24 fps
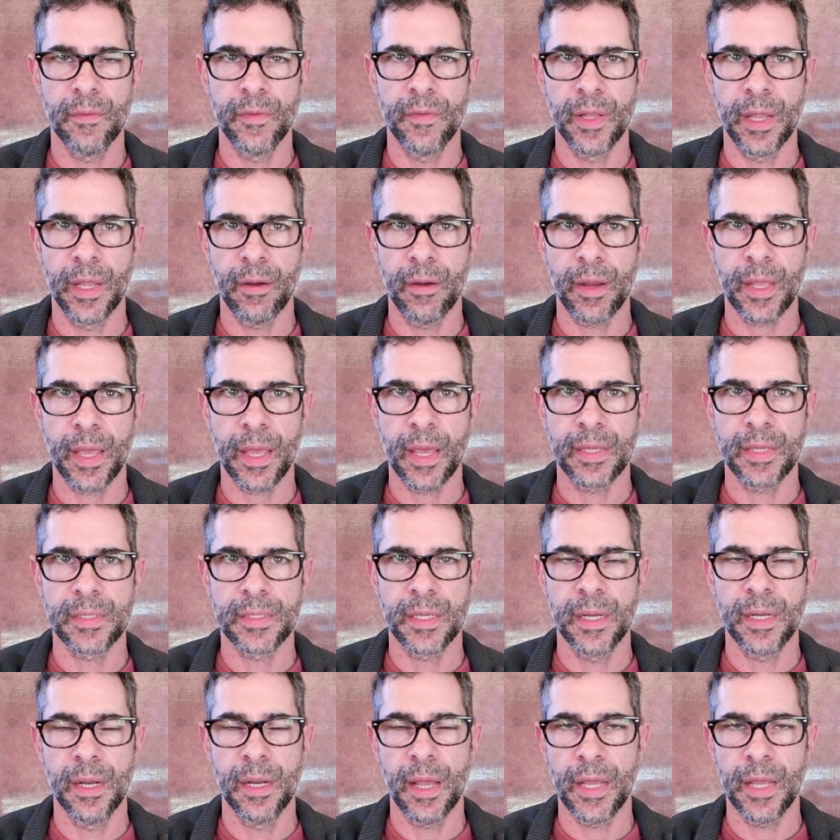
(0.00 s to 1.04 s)
valeric
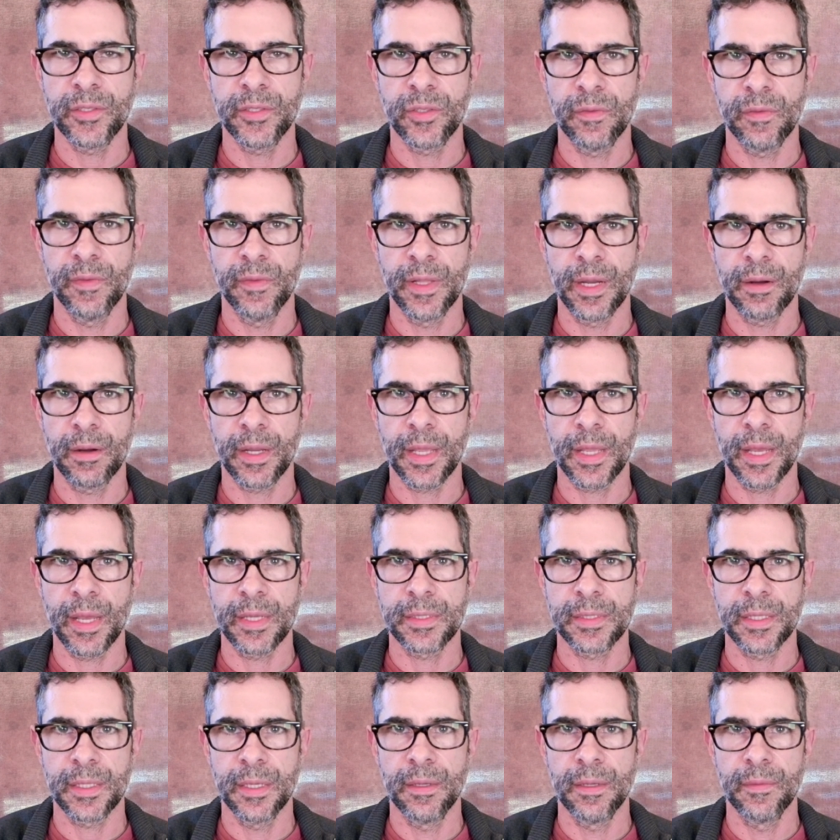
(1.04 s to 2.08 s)
acid, and isovaleric
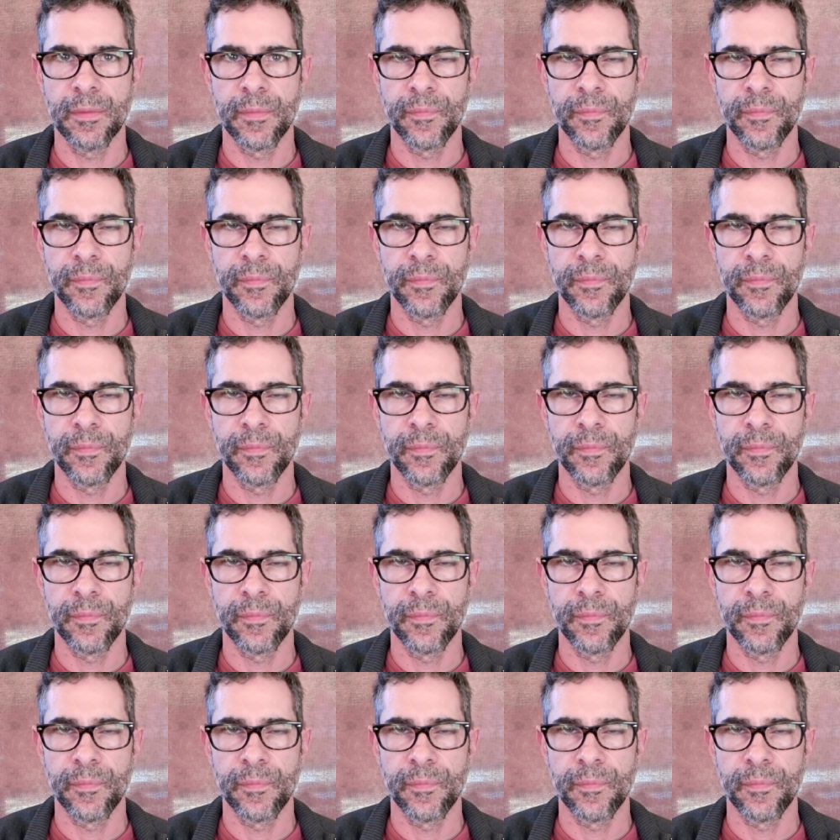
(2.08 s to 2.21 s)
acid.